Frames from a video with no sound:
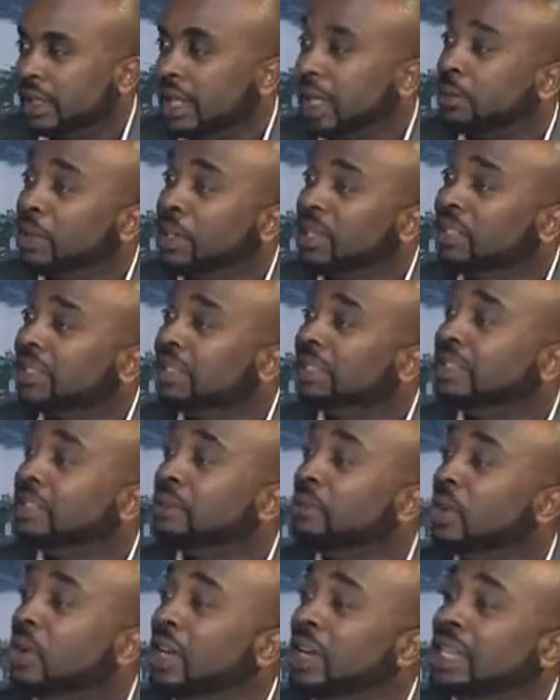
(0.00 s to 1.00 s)
That money
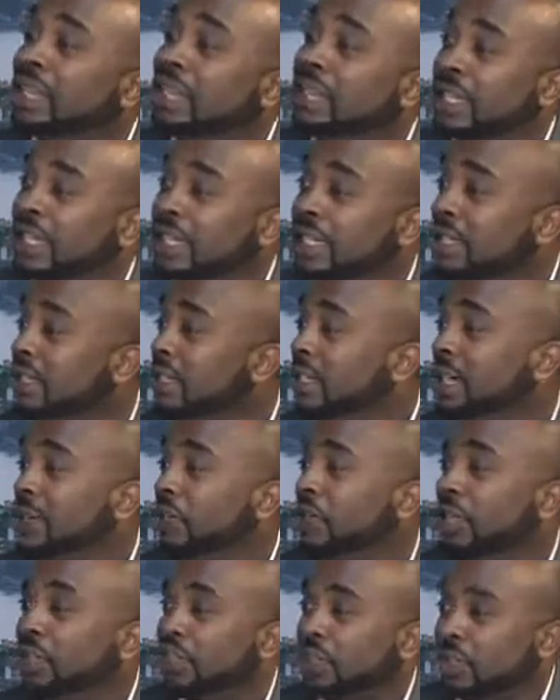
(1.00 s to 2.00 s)
still more or less stays in
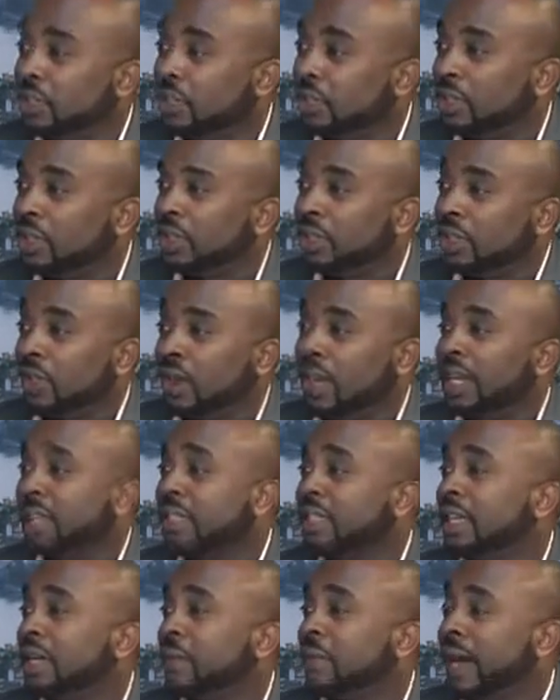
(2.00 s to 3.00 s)
circulation,
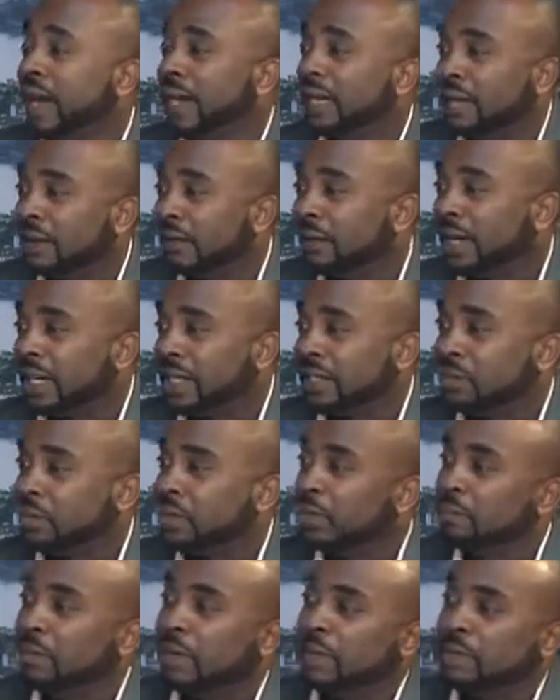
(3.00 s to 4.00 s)
unless they're buying FX,
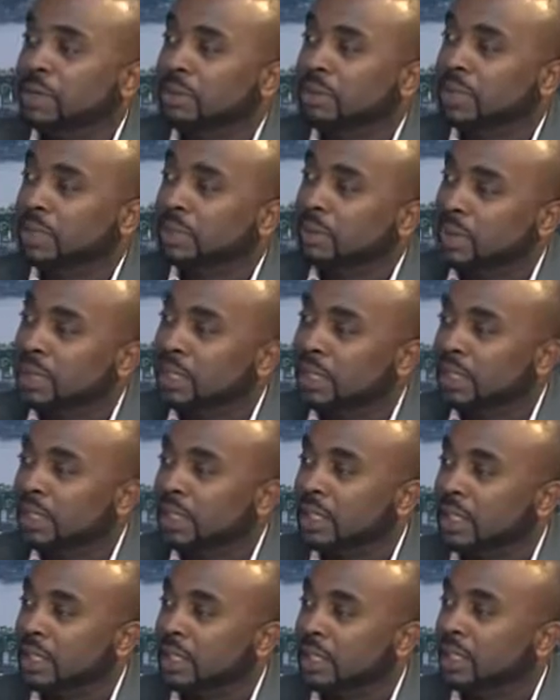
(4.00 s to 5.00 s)
which mops up the
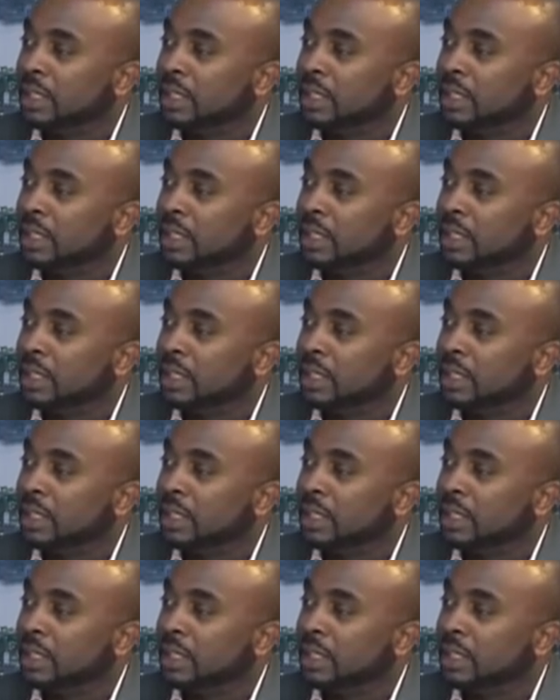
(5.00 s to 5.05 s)
liquidity.